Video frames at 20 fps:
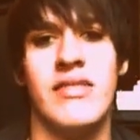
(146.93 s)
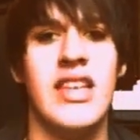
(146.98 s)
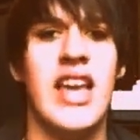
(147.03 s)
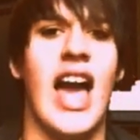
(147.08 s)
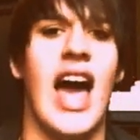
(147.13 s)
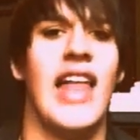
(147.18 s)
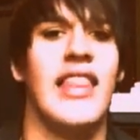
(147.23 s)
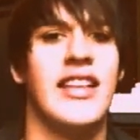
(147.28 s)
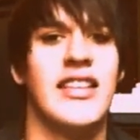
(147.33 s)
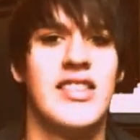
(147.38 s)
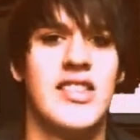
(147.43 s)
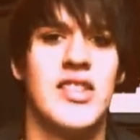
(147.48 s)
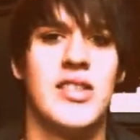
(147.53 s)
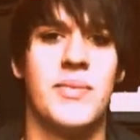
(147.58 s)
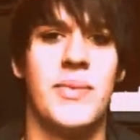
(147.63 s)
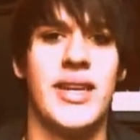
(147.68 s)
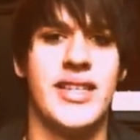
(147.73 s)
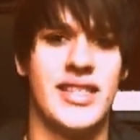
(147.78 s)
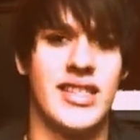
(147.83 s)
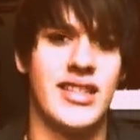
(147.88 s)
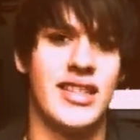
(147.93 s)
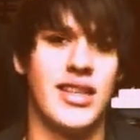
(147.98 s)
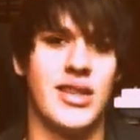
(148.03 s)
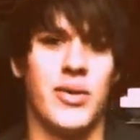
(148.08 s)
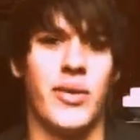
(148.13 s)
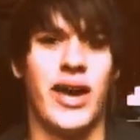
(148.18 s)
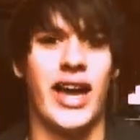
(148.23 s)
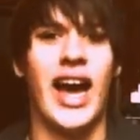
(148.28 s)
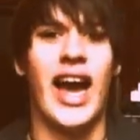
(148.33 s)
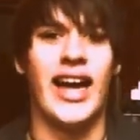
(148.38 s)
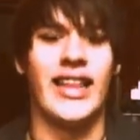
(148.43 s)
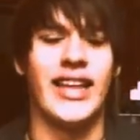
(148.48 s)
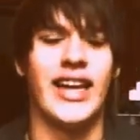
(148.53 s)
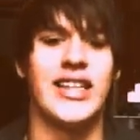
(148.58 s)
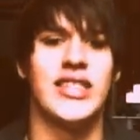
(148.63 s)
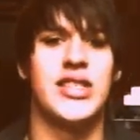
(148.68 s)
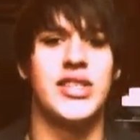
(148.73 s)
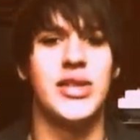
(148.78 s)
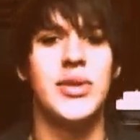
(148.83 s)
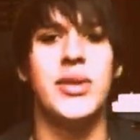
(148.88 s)
yeah, that's just basically the way I
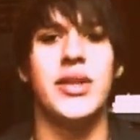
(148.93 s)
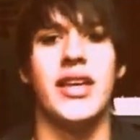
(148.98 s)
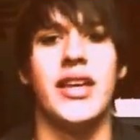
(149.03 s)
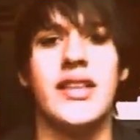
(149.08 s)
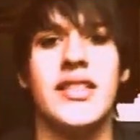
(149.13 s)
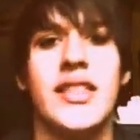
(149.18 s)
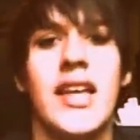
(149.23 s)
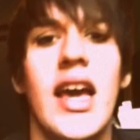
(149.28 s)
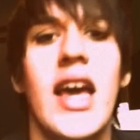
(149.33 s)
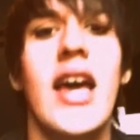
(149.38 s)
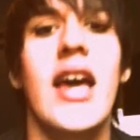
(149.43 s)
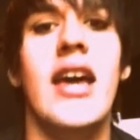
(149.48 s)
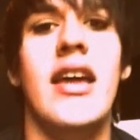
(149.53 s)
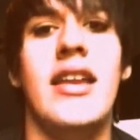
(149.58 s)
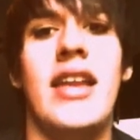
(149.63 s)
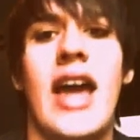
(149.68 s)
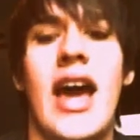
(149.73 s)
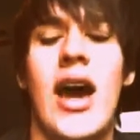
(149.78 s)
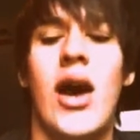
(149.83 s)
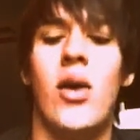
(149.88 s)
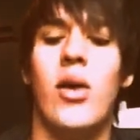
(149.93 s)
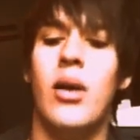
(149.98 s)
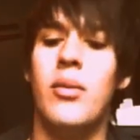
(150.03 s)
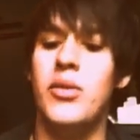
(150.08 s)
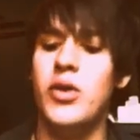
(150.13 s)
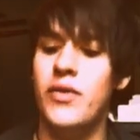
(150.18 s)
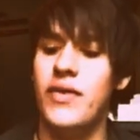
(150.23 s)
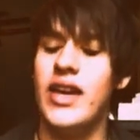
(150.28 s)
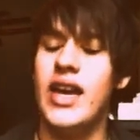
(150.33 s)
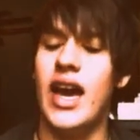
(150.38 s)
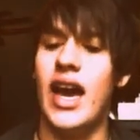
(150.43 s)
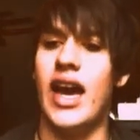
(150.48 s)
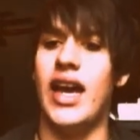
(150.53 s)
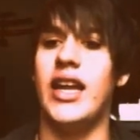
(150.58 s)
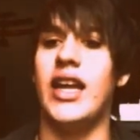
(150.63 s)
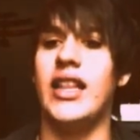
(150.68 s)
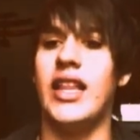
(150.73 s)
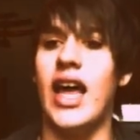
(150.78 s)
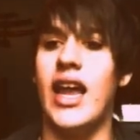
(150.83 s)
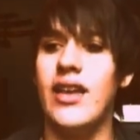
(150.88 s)
like to do things. Now, moving
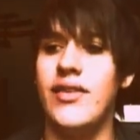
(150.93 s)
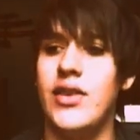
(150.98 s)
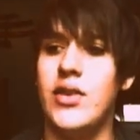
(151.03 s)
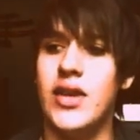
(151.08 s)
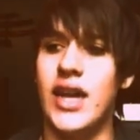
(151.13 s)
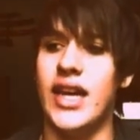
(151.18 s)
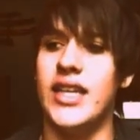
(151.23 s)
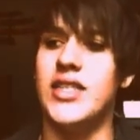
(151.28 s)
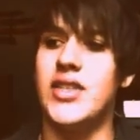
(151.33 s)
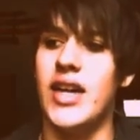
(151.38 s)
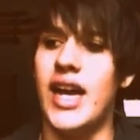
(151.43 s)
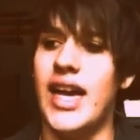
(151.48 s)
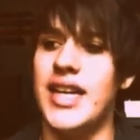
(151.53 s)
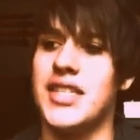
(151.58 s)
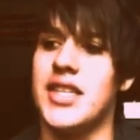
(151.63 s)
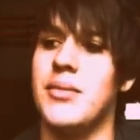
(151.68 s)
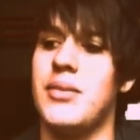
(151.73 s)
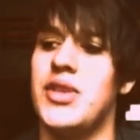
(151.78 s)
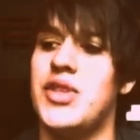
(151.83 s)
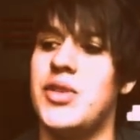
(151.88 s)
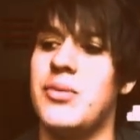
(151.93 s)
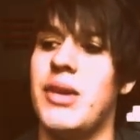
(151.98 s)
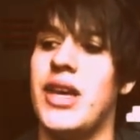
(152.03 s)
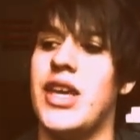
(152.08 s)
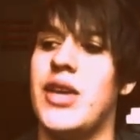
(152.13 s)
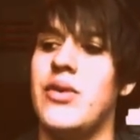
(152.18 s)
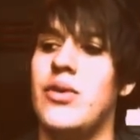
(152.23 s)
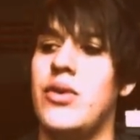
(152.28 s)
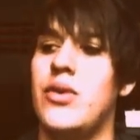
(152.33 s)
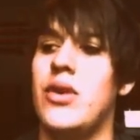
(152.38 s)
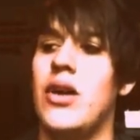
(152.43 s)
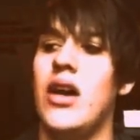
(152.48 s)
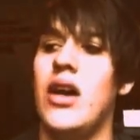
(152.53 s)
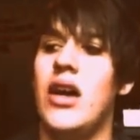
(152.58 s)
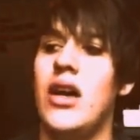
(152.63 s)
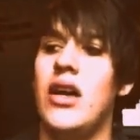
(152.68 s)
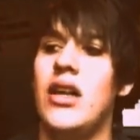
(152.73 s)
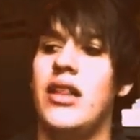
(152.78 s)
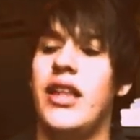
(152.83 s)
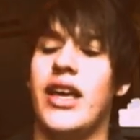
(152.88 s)
on, a lot of you guys are asking me to make you,
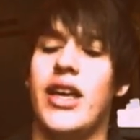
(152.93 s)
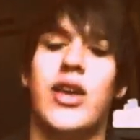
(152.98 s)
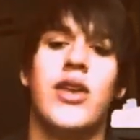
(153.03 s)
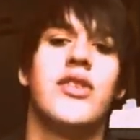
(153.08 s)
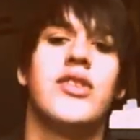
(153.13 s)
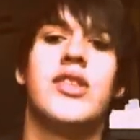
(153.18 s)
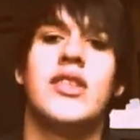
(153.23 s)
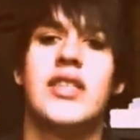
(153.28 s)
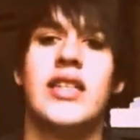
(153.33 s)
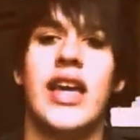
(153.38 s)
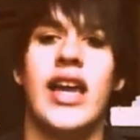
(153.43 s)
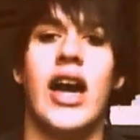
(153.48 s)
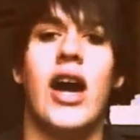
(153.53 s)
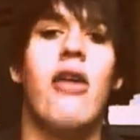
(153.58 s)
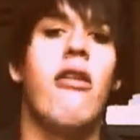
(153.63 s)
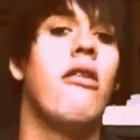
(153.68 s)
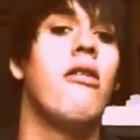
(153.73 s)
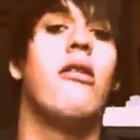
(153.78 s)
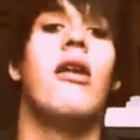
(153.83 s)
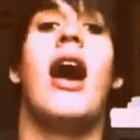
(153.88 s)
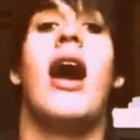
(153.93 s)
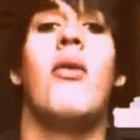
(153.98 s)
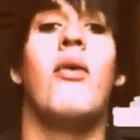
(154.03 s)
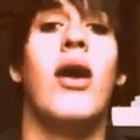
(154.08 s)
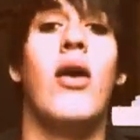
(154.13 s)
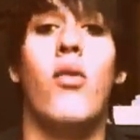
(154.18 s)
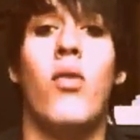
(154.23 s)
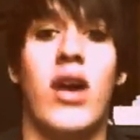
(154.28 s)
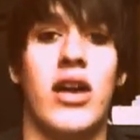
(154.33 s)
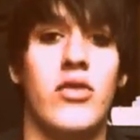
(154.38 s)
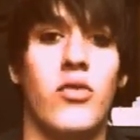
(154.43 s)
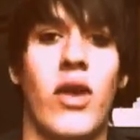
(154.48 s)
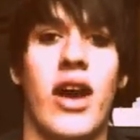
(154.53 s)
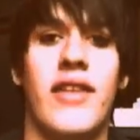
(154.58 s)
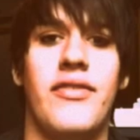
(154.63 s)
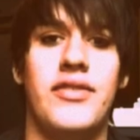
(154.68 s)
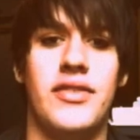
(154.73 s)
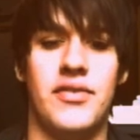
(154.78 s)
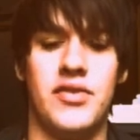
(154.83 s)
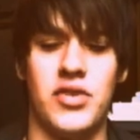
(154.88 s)
you'll just say, oh, I want one
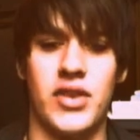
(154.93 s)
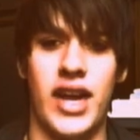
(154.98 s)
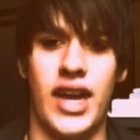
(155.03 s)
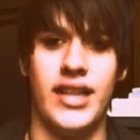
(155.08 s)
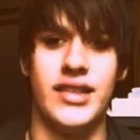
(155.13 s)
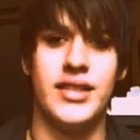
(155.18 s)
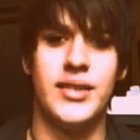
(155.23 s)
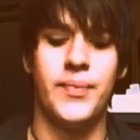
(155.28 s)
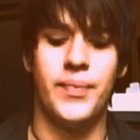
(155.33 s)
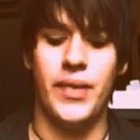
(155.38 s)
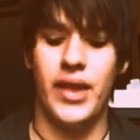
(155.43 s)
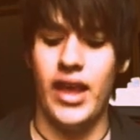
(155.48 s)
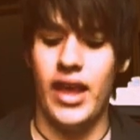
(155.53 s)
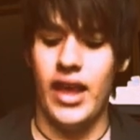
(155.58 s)
weft of dreads.